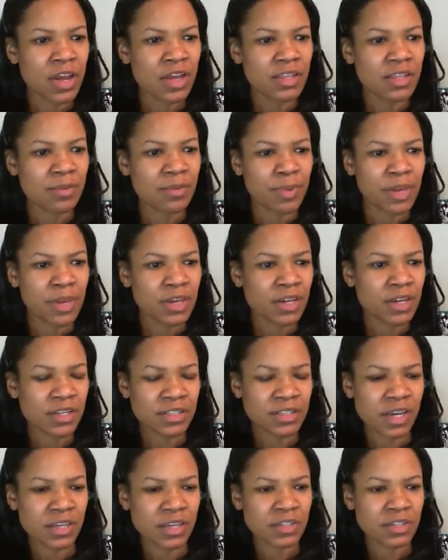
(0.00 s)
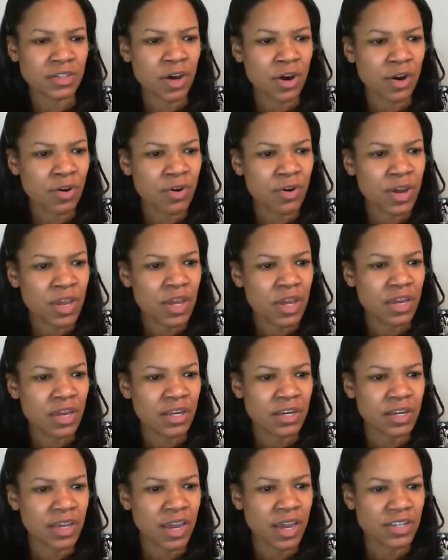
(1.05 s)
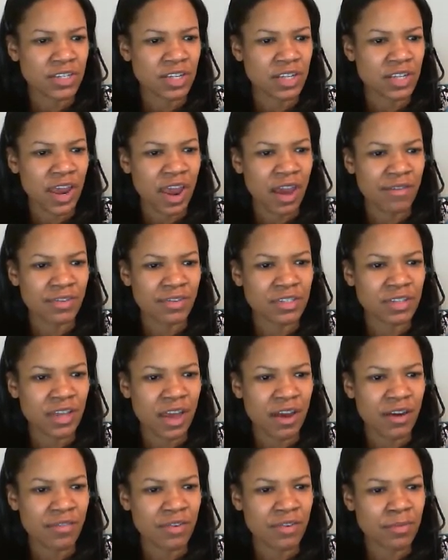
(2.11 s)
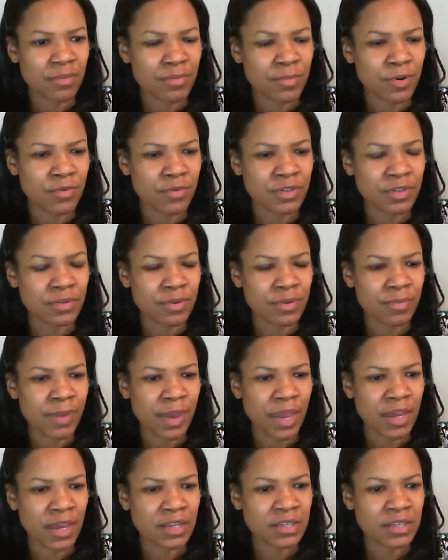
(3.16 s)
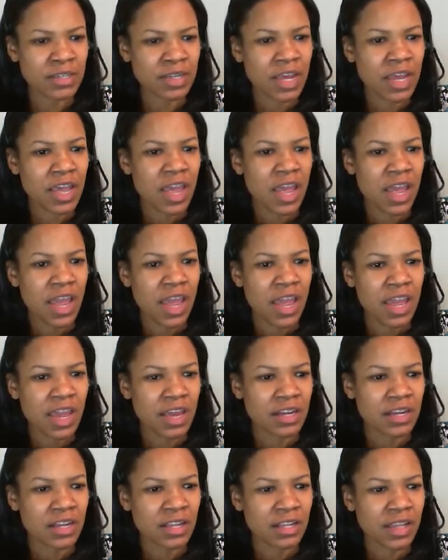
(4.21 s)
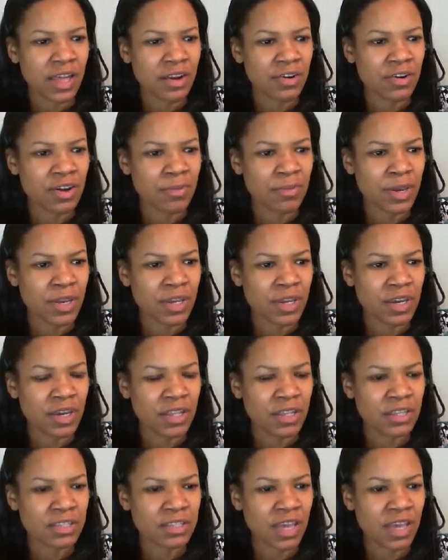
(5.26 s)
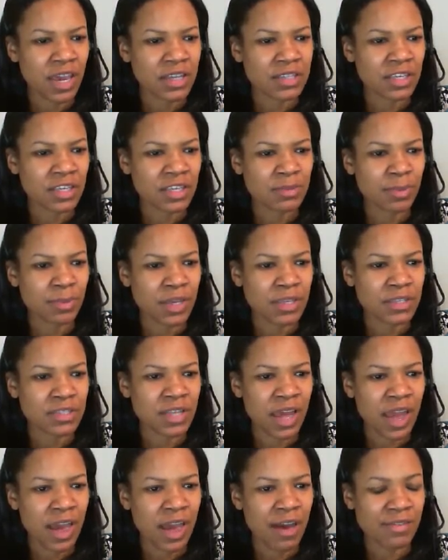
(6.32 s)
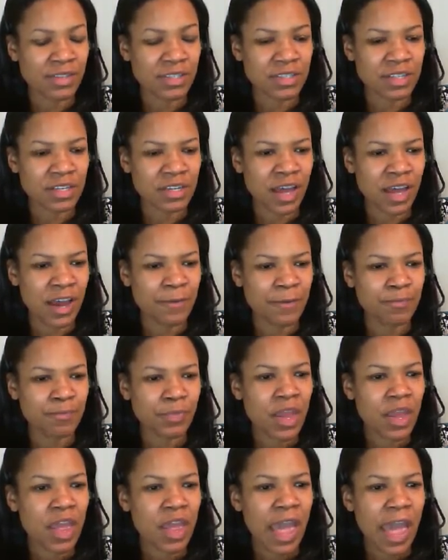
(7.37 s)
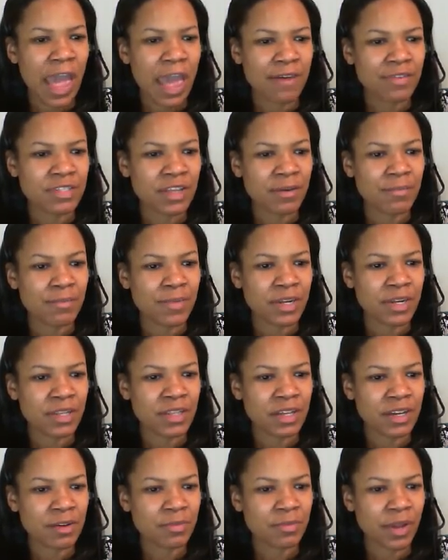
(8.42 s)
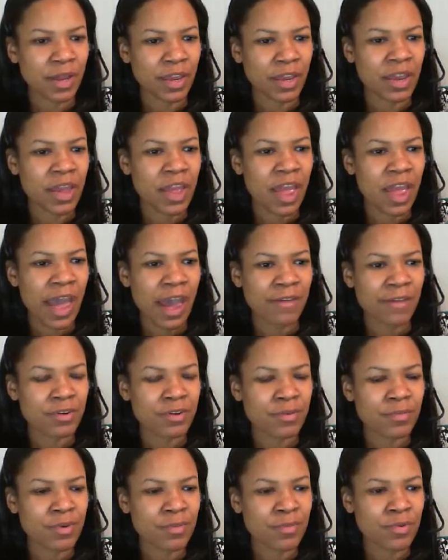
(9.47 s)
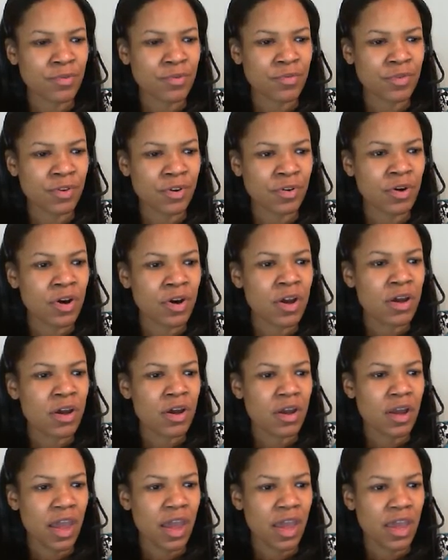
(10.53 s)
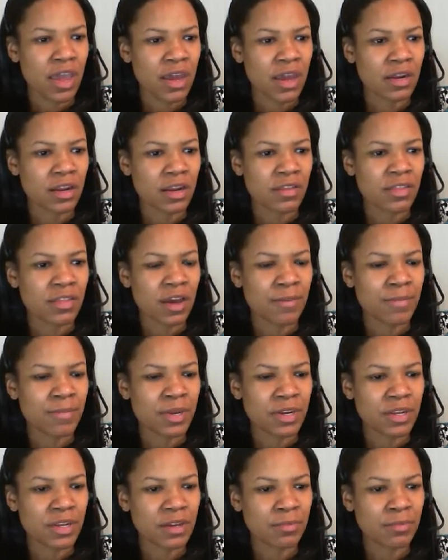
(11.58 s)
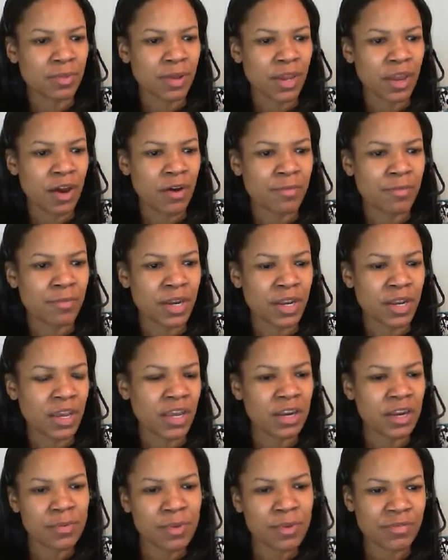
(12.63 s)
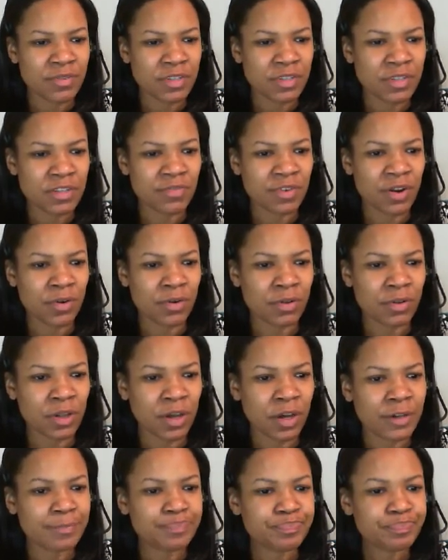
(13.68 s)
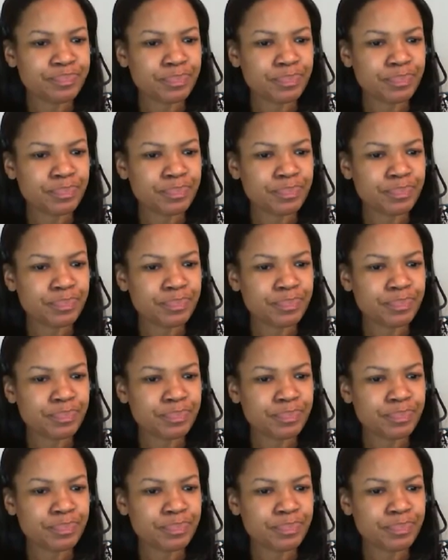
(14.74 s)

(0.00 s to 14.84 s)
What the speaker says: The opinion contains no indication that Avitts ever moved to remand, and a later opinion in this case explains that Avitts did not. Avitts amended the complaint after removal, and the amended complaint omitted any reference to federal law.